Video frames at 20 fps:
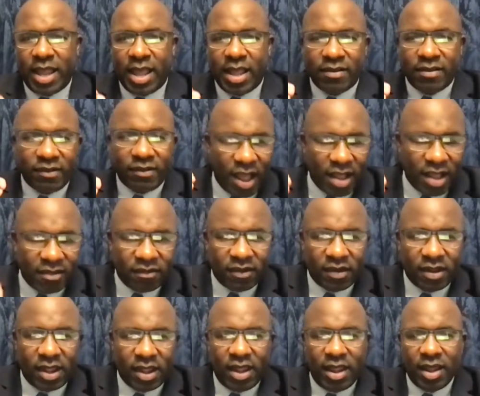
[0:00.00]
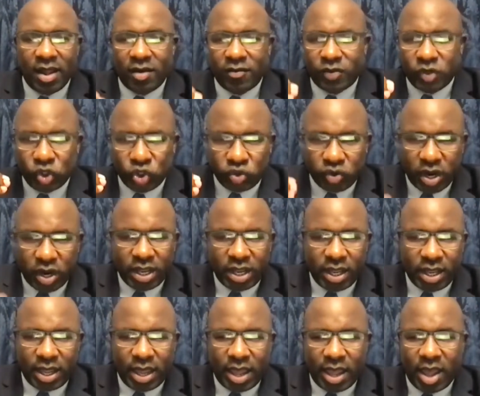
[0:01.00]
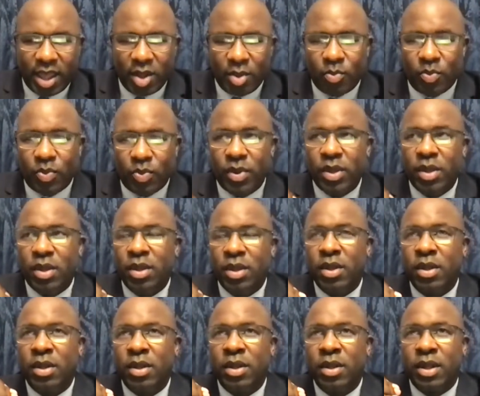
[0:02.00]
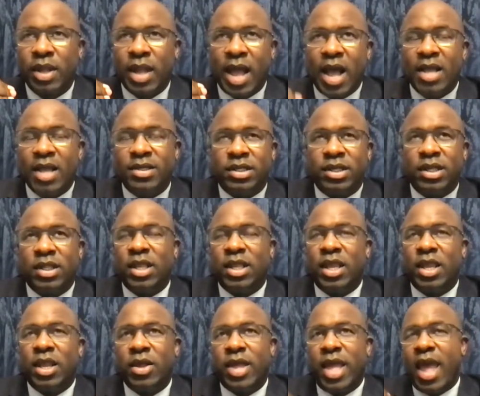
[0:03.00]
intensity of training camp constantly